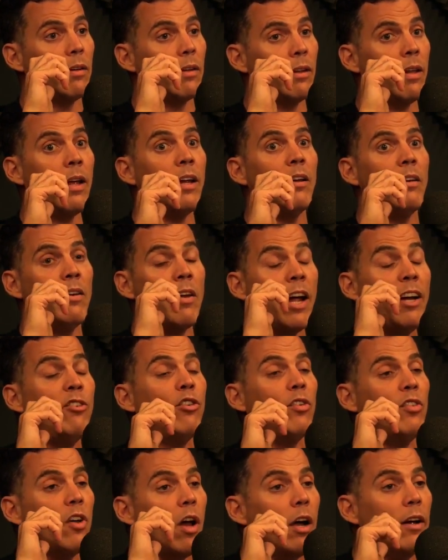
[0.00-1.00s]
like
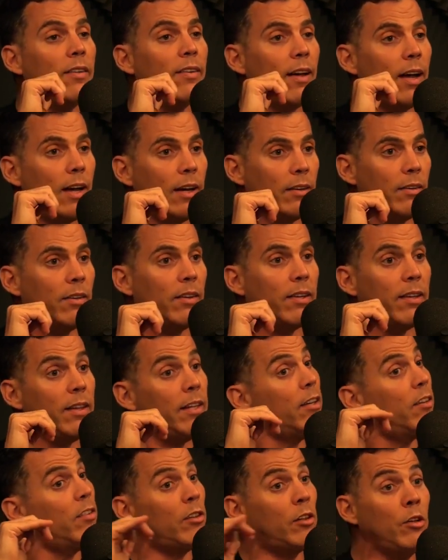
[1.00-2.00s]
nitrous oxide to
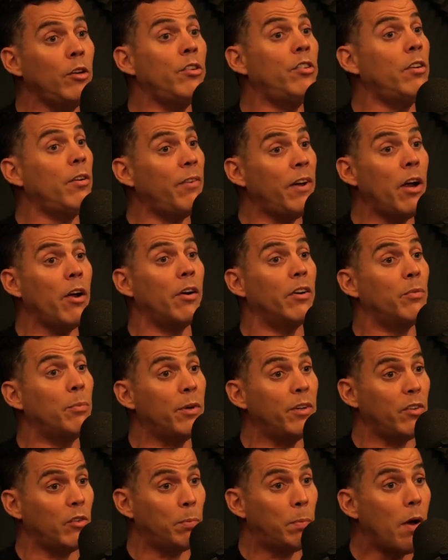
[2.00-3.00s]
the exclusion of air as
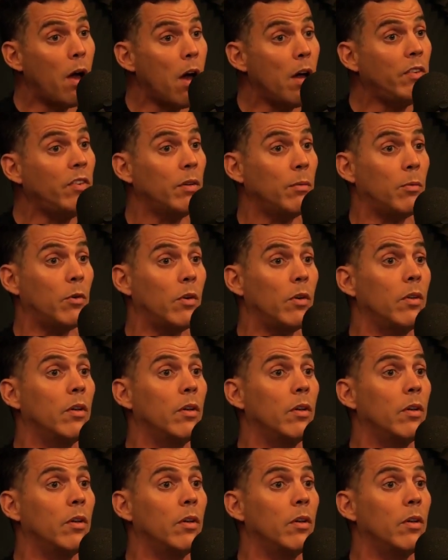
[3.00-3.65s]
much as possible.